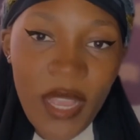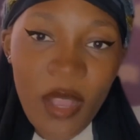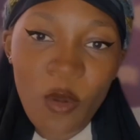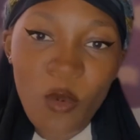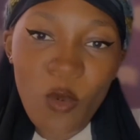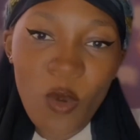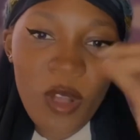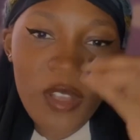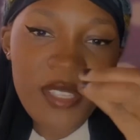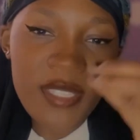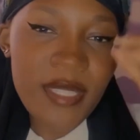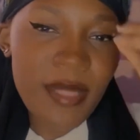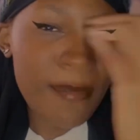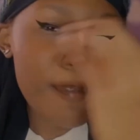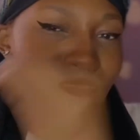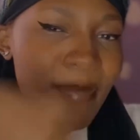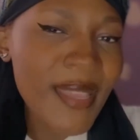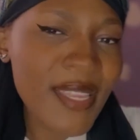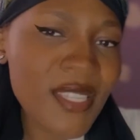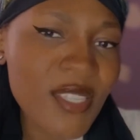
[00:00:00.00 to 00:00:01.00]
Whilst the
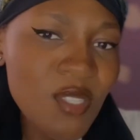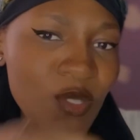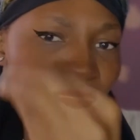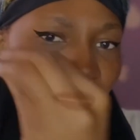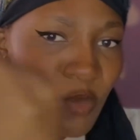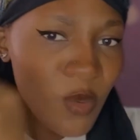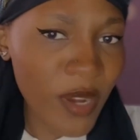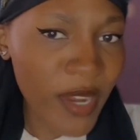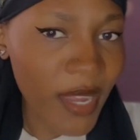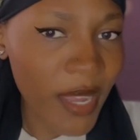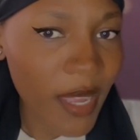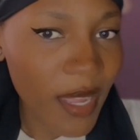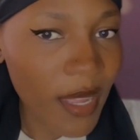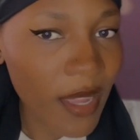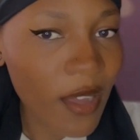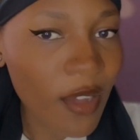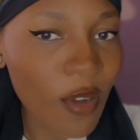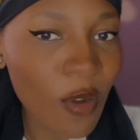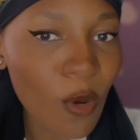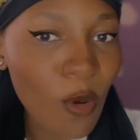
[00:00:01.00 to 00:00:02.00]
mens rea
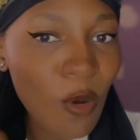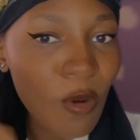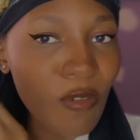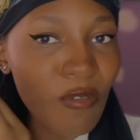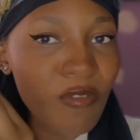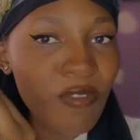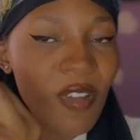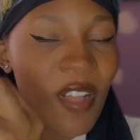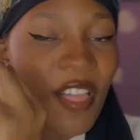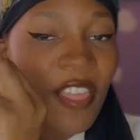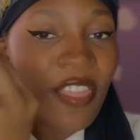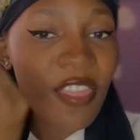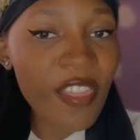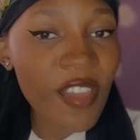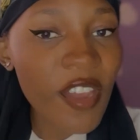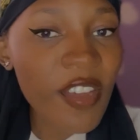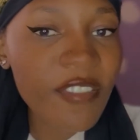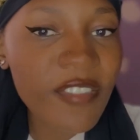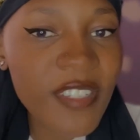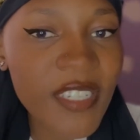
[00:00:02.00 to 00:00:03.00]
of
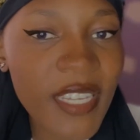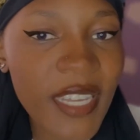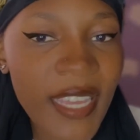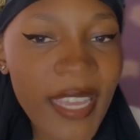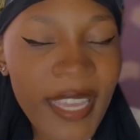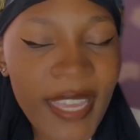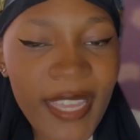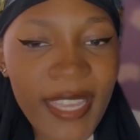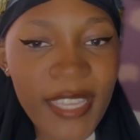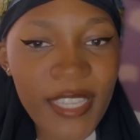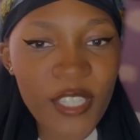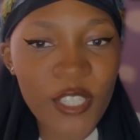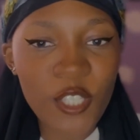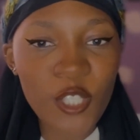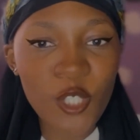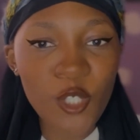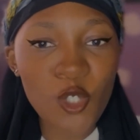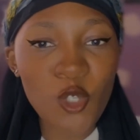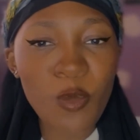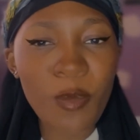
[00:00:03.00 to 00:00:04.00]
theft
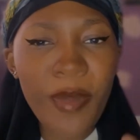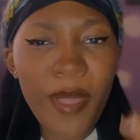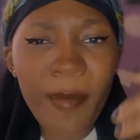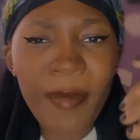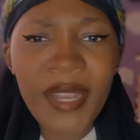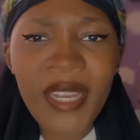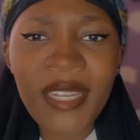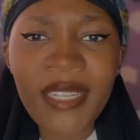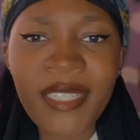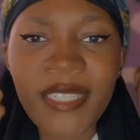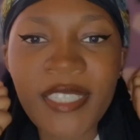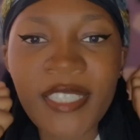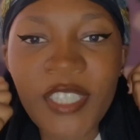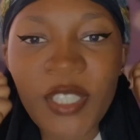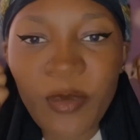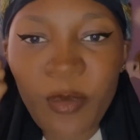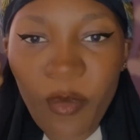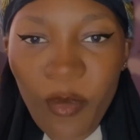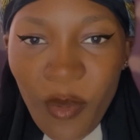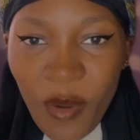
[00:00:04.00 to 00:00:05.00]
is to permanently
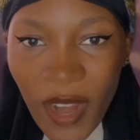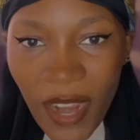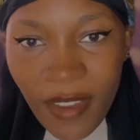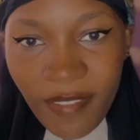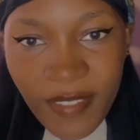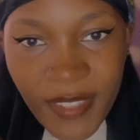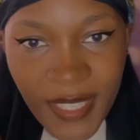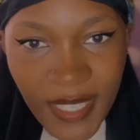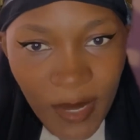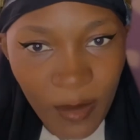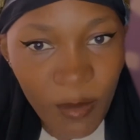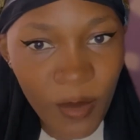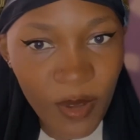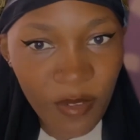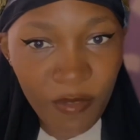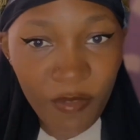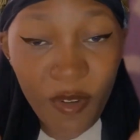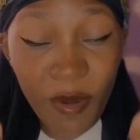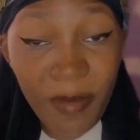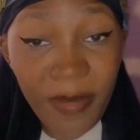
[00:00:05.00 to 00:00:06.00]
deprive
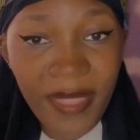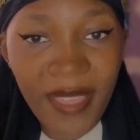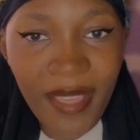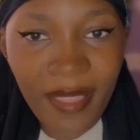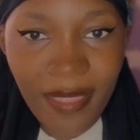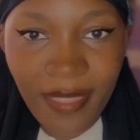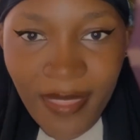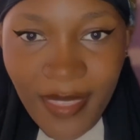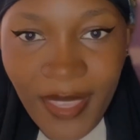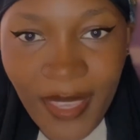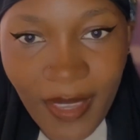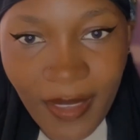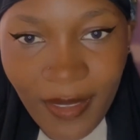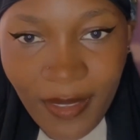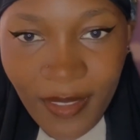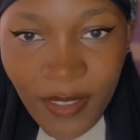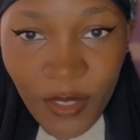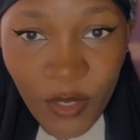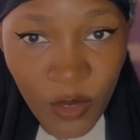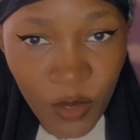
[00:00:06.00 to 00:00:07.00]
someone from their thing,
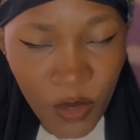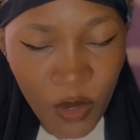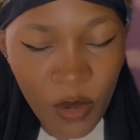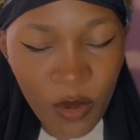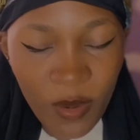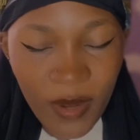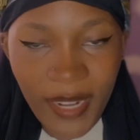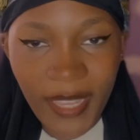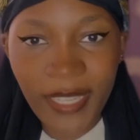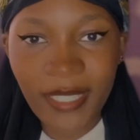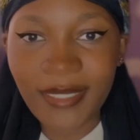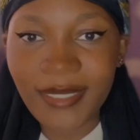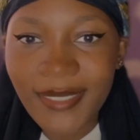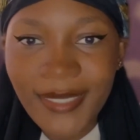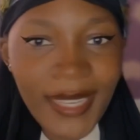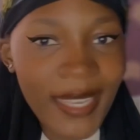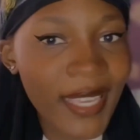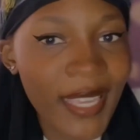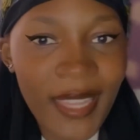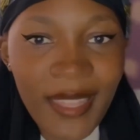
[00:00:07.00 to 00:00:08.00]
you know, like
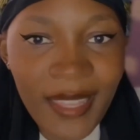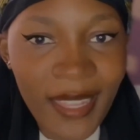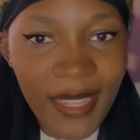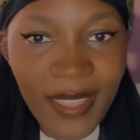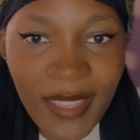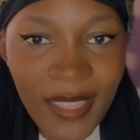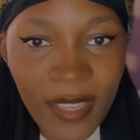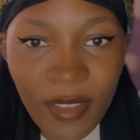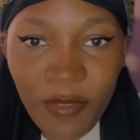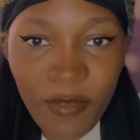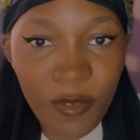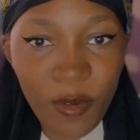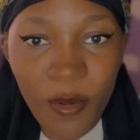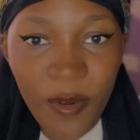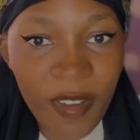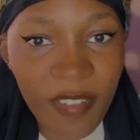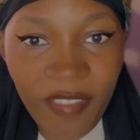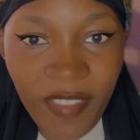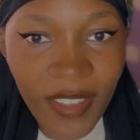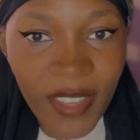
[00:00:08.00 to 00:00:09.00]
taking that thing
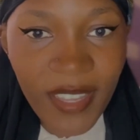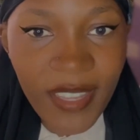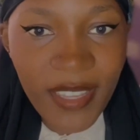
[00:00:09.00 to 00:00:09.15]
forever.